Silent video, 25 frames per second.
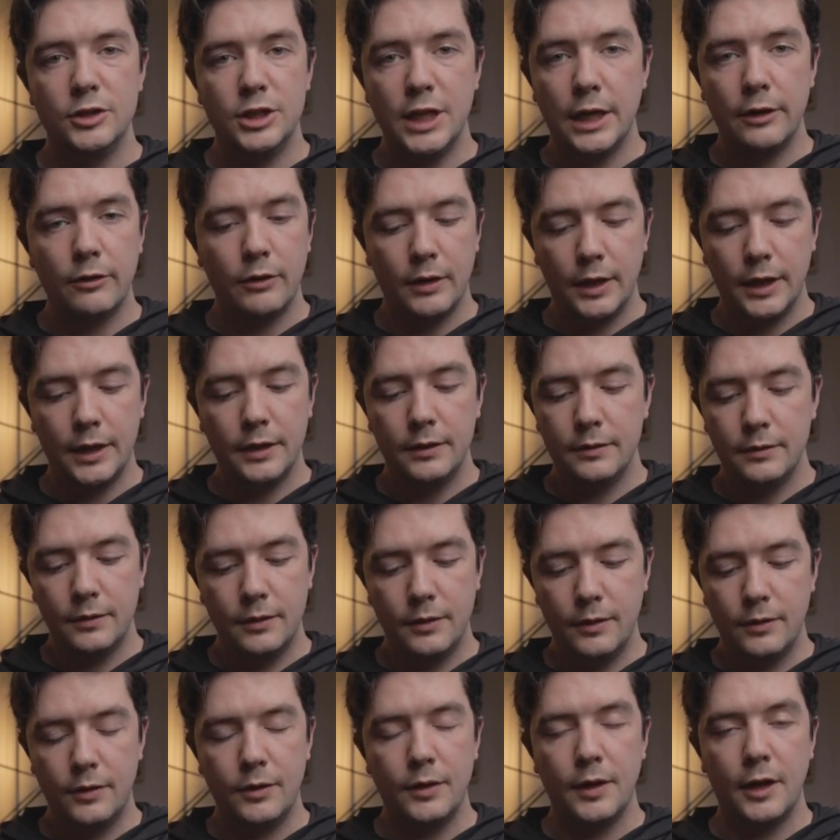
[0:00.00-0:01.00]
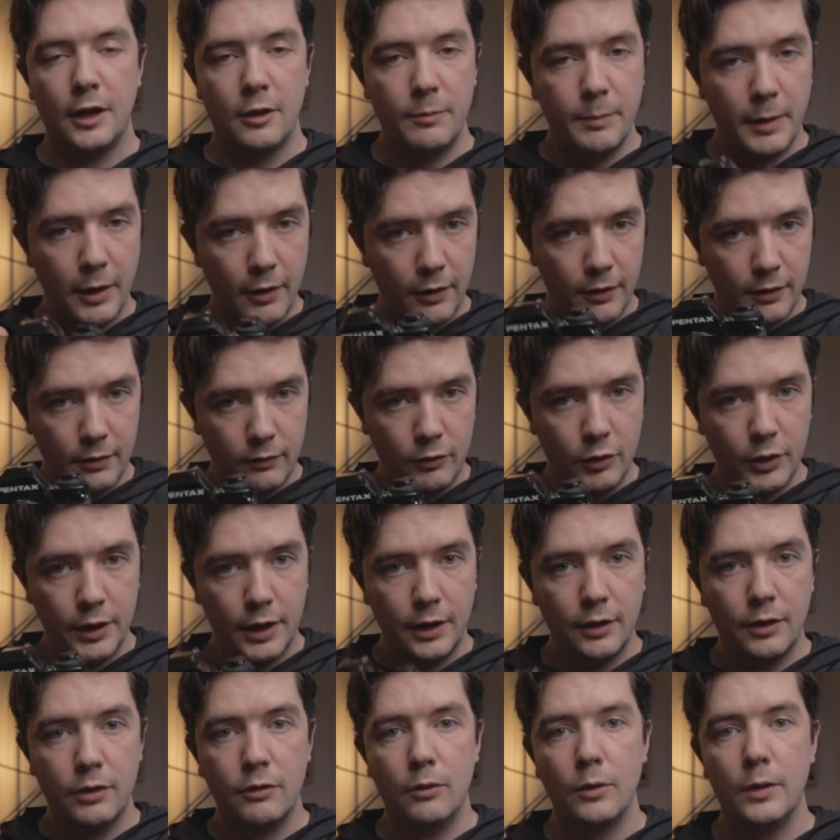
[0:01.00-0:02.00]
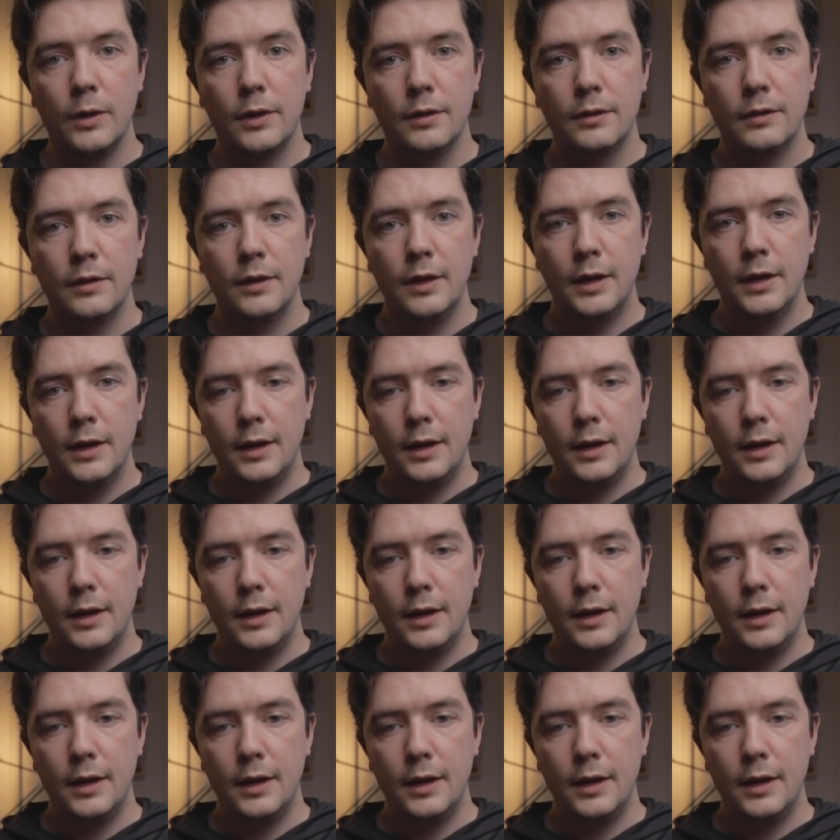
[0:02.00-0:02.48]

generally the experience of looking through it,